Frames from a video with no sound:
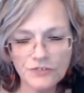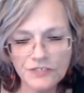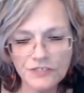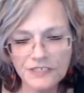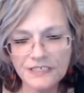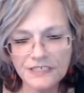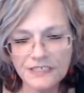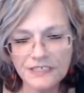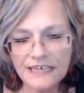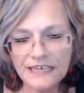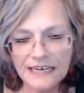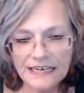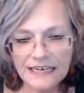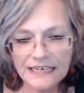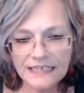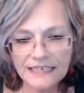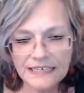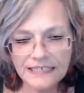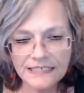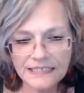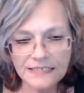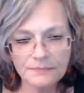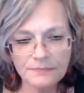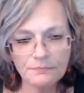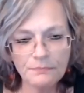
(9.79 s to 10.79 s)
Today
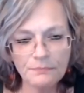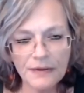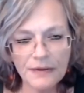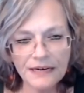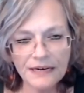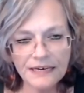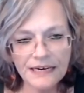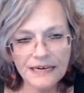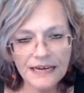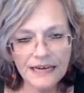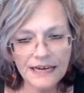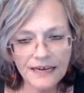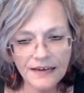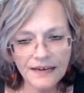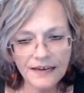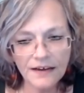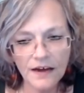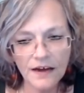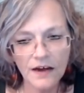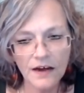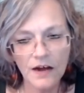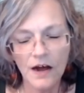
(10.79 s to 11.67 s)
is Monday,